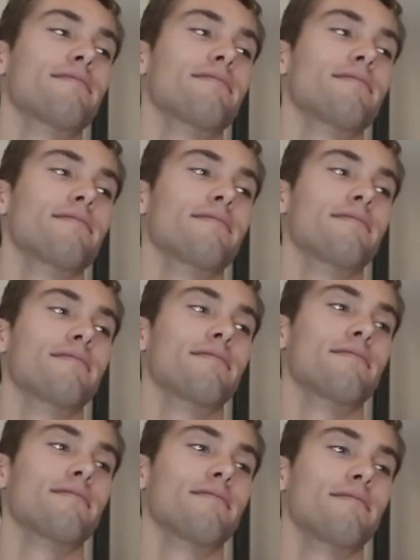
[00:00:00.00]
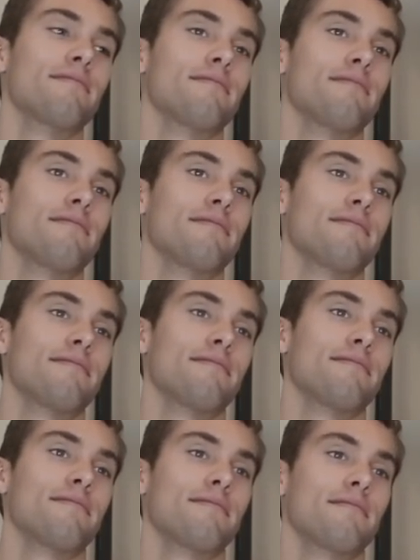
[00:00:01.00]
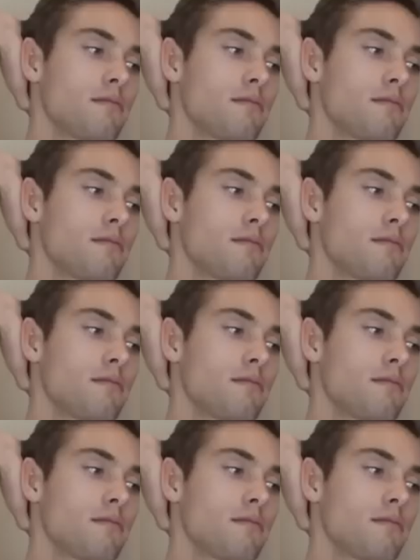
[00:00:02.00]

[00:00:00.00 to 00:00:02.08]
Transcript: [no speech]